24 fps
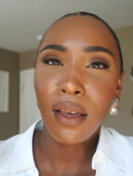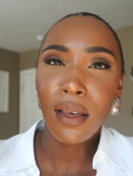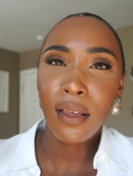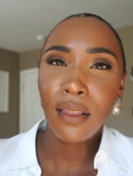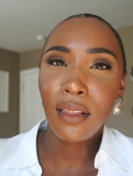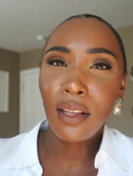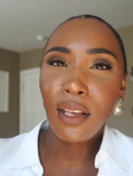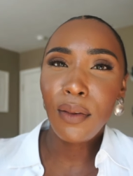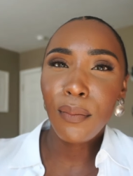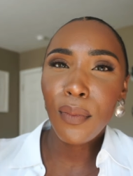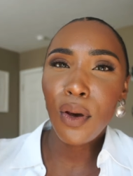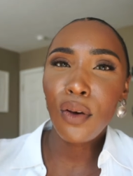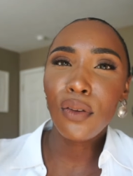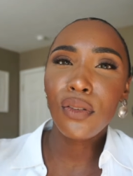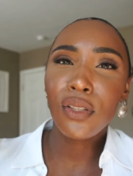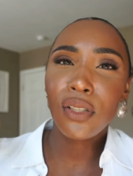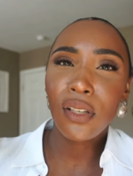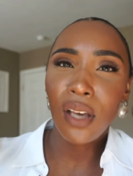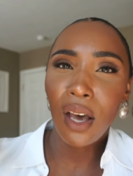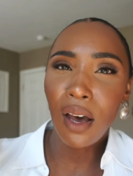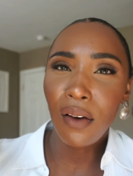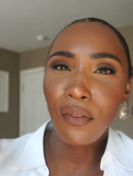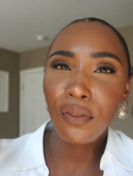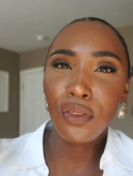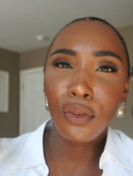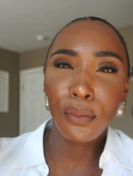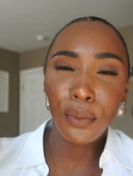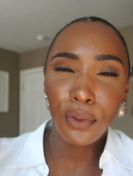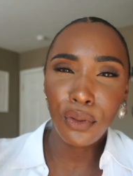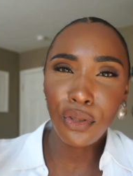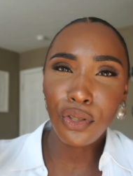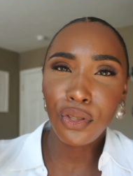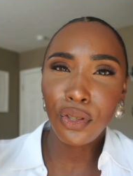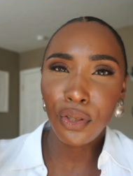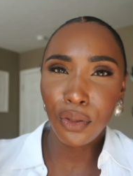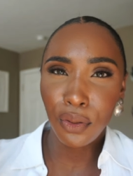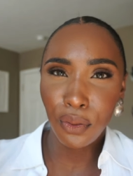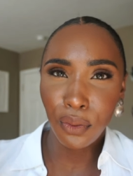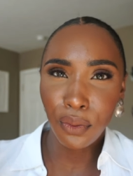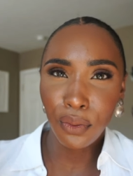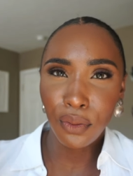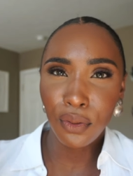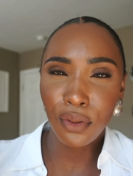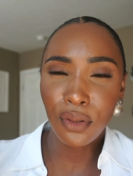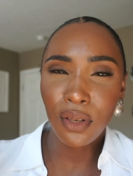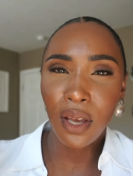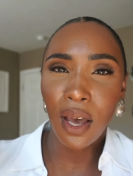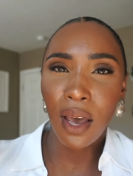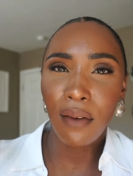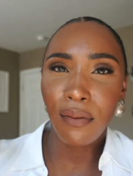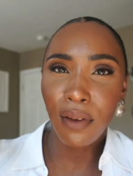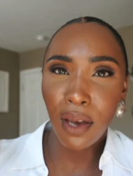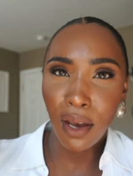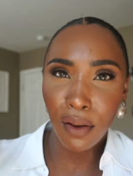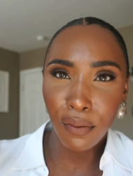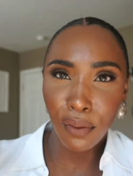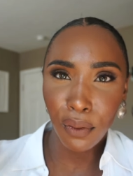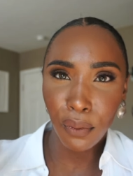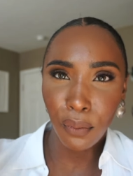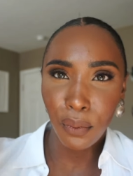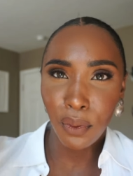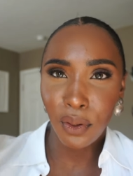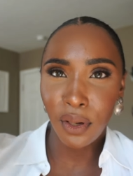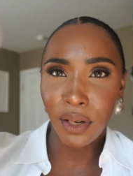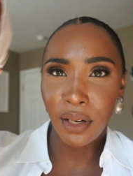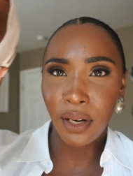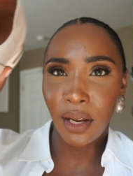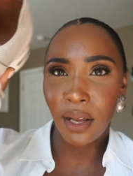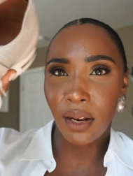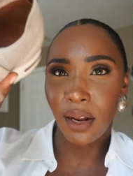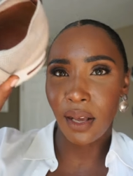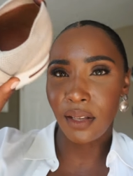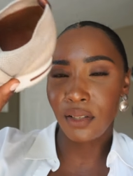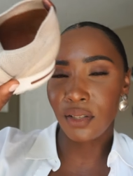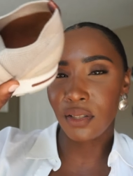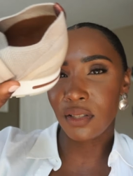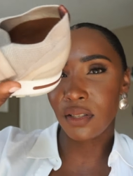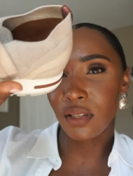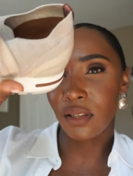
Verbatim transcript: The most comfortable shoes I've ever worn. And I just